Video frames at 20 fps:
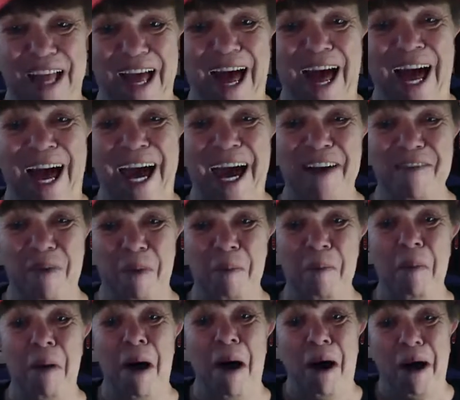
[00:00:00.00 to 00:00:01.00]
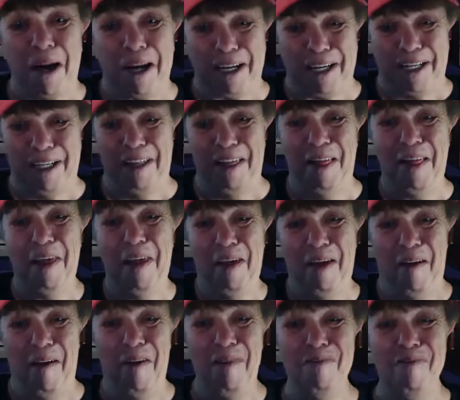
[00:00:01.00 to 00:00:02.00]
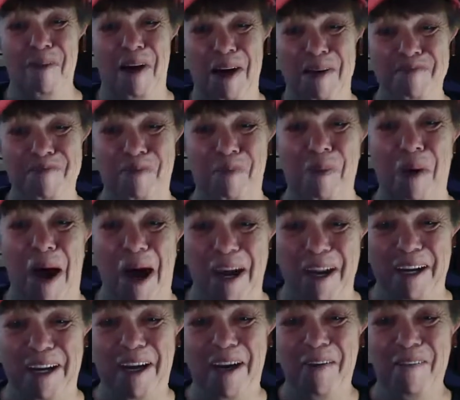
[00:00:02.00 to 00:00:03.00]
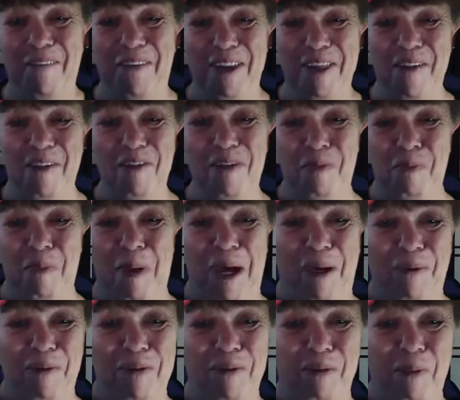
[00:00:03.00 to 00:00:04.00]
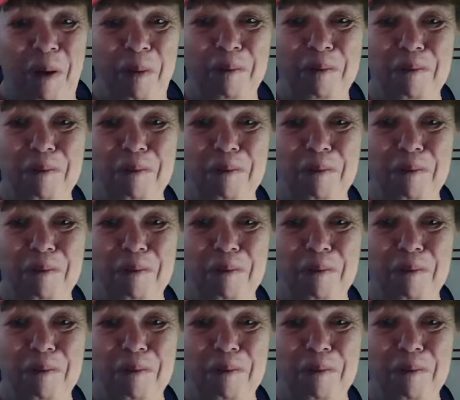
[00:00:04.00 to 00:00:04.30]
I have a mark on my butt where those pedals went